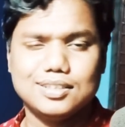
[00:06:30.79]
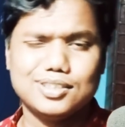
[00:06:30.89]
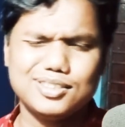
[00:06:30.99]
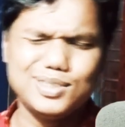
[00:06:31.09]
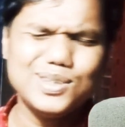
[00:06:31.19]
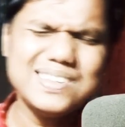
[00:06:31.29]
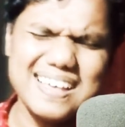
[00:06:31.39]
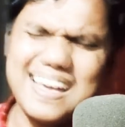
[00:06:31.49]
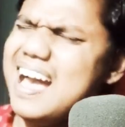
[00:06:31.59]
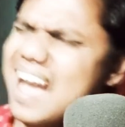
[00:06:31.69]
It's too
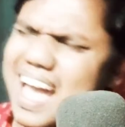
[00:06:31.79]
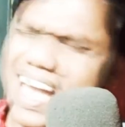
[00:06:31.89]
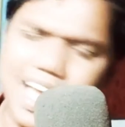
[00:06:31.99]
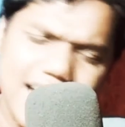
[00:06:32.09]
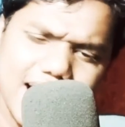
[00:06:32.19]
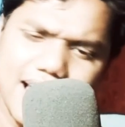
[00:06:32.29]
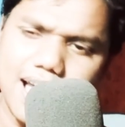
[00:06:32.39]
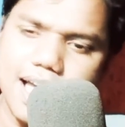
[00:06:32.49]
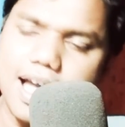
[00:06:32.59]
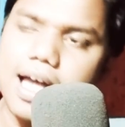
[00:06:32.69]

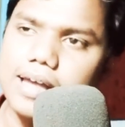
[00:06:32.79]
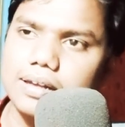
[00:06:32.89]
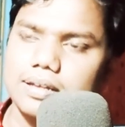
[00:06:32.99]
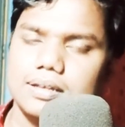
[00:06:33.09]
late.